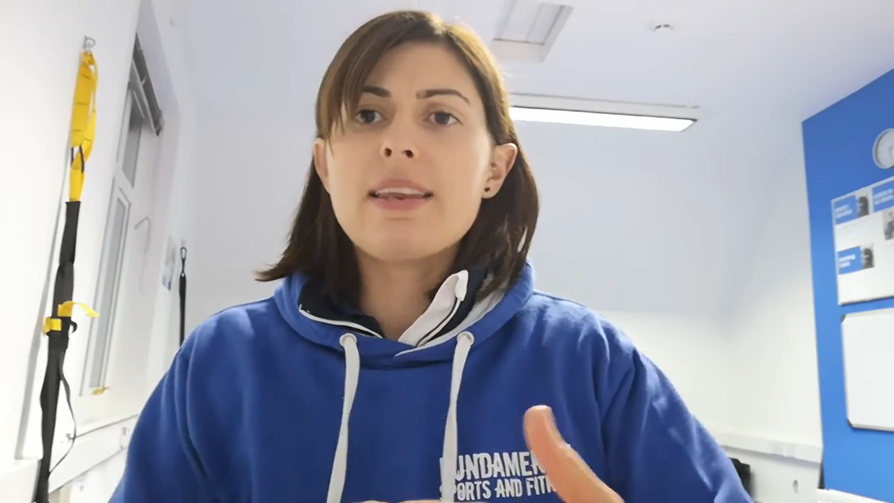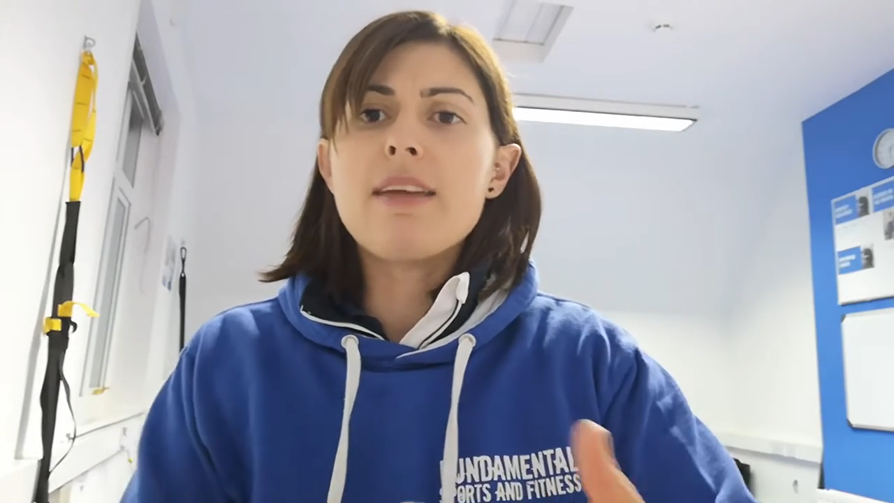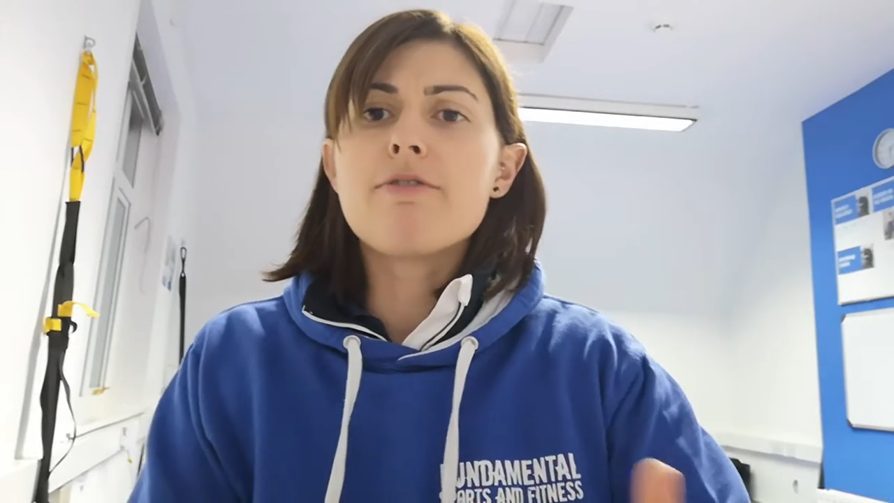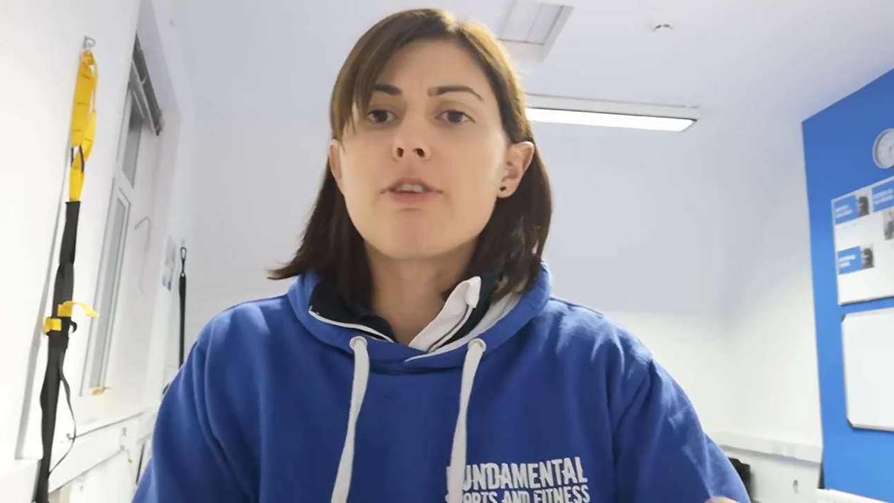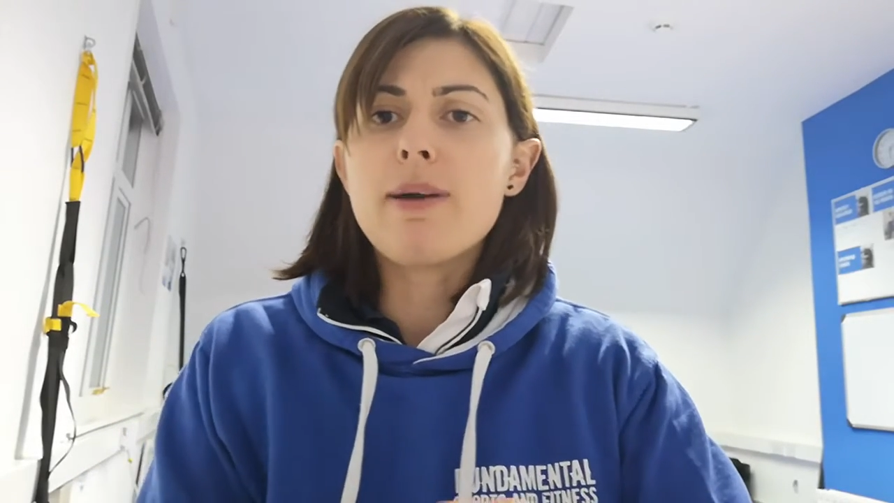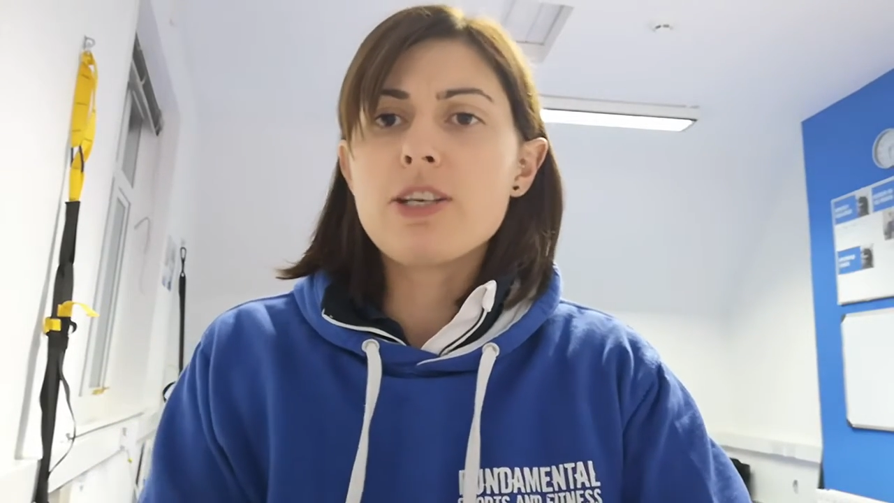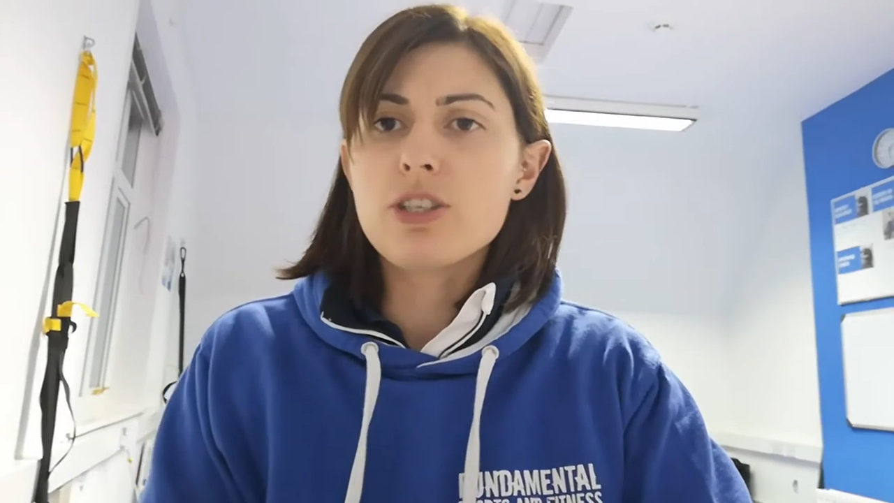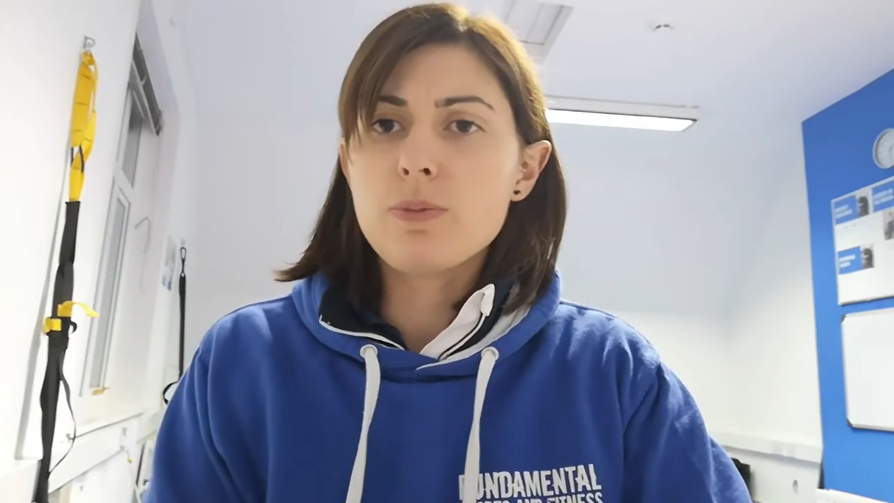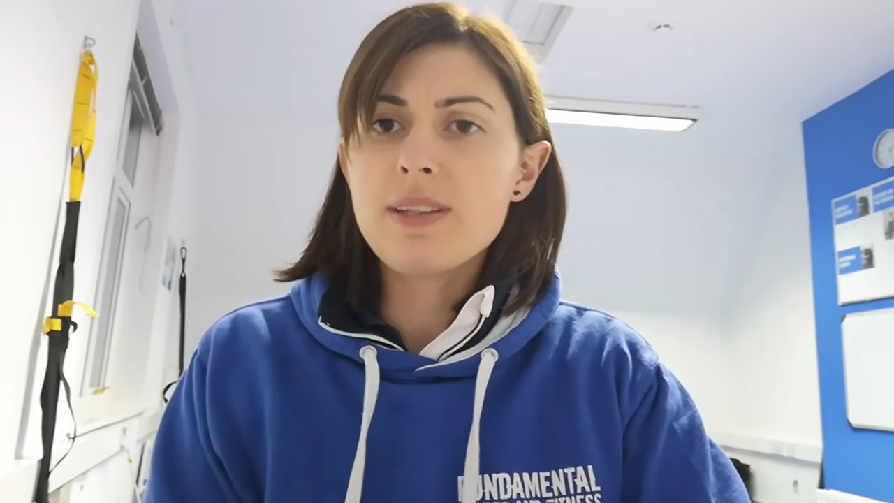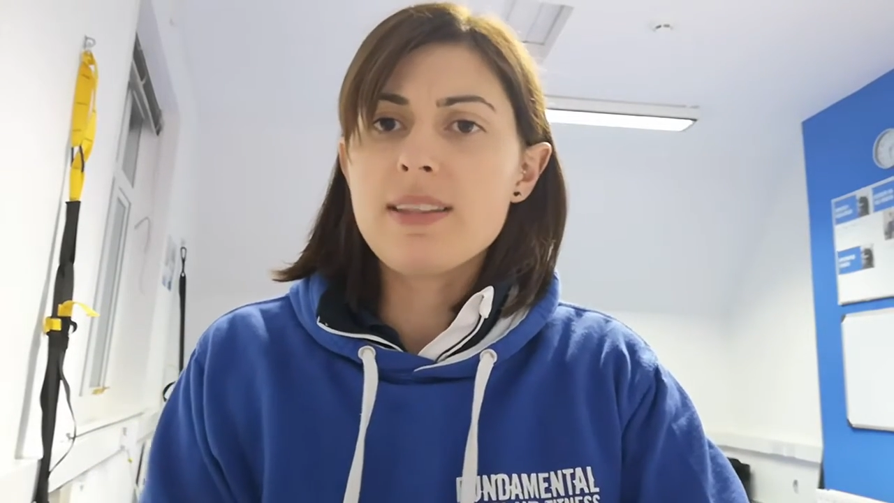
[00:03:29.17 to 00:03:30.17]

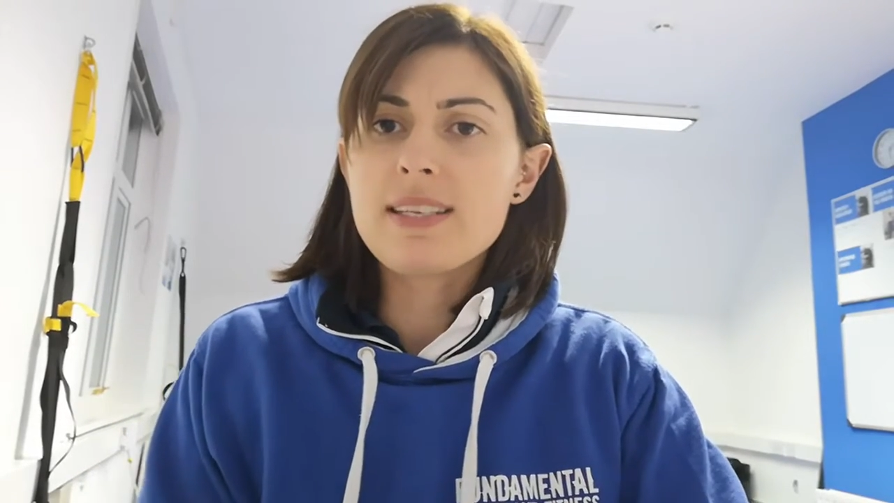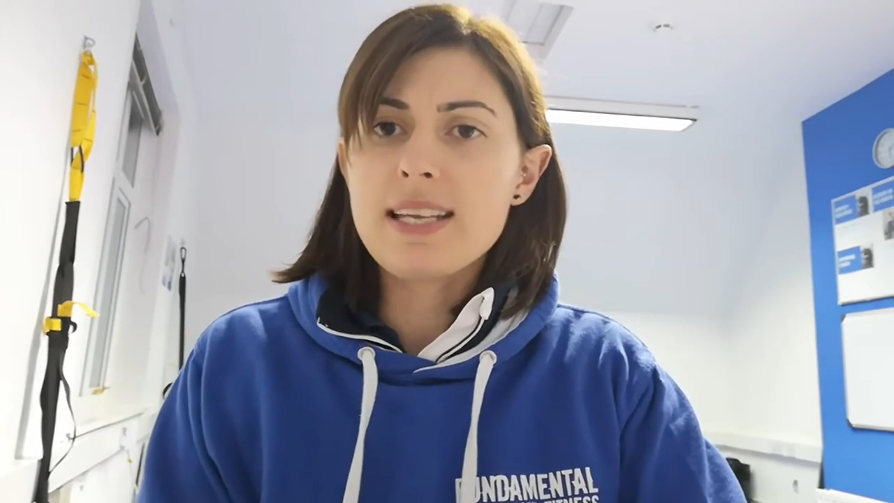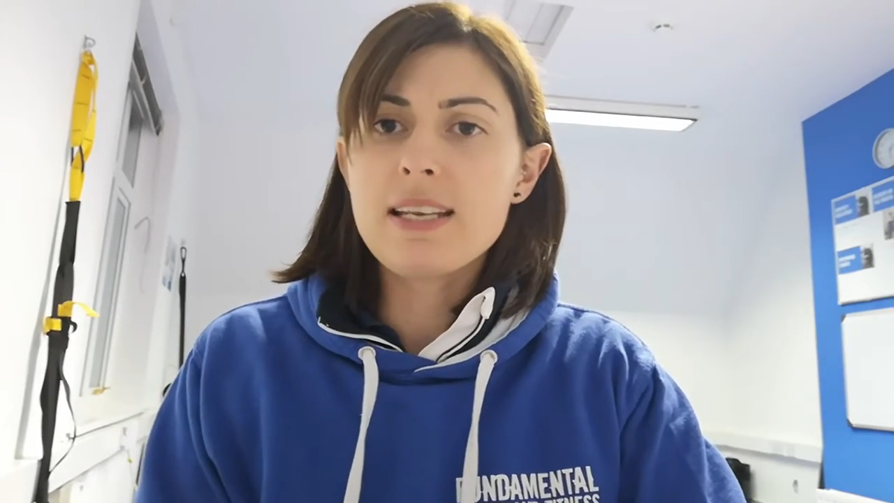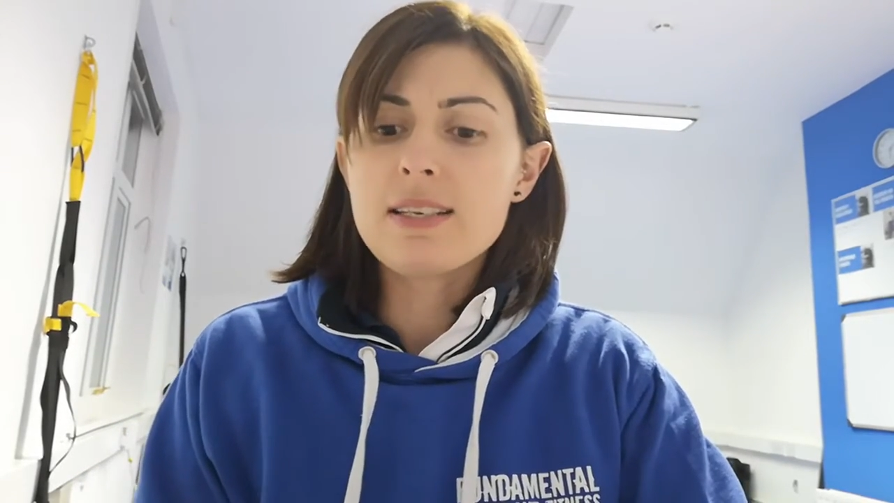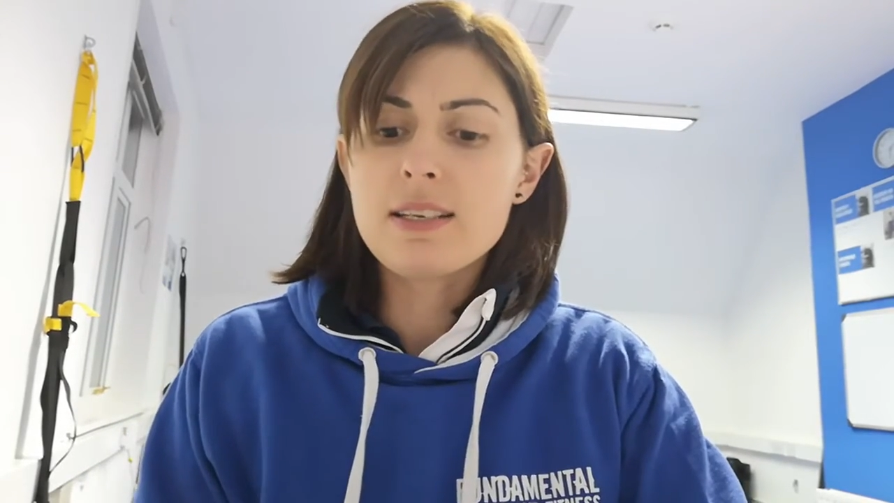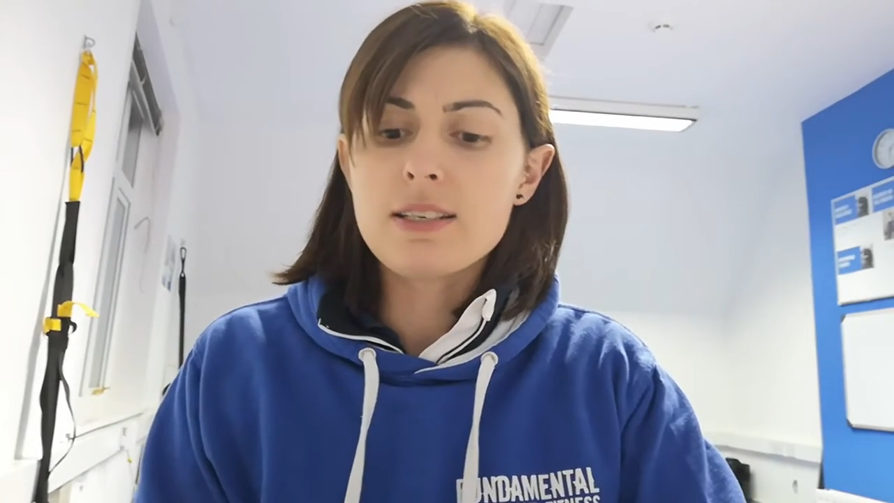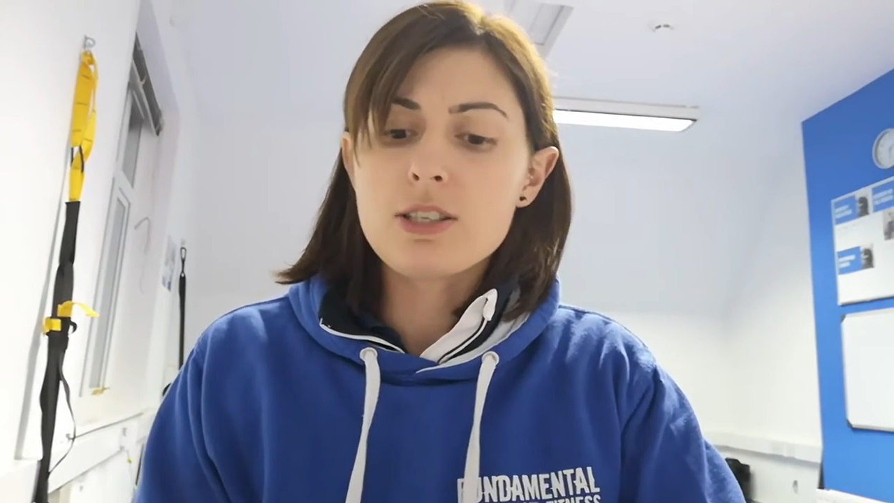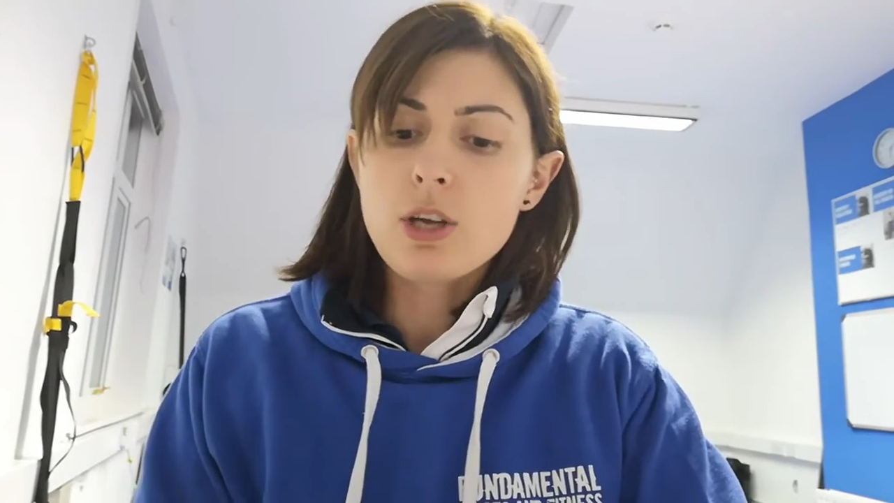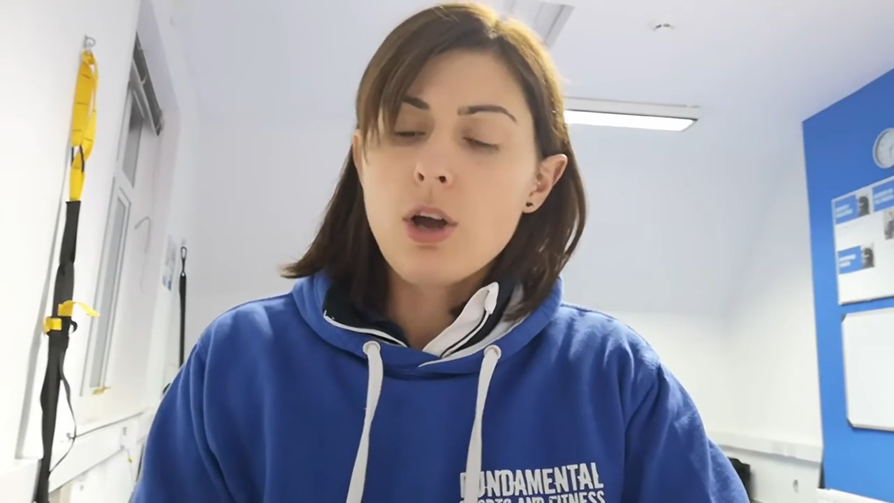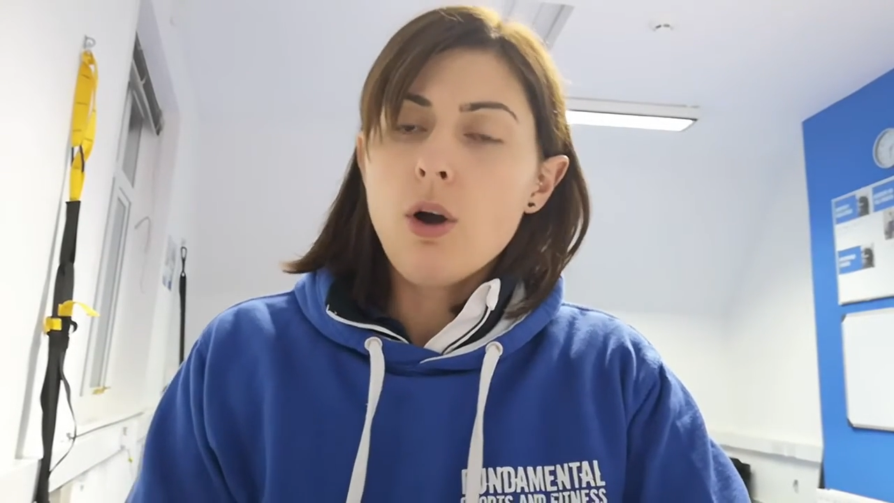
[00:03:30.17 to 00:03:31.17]
inflammation within the tendons,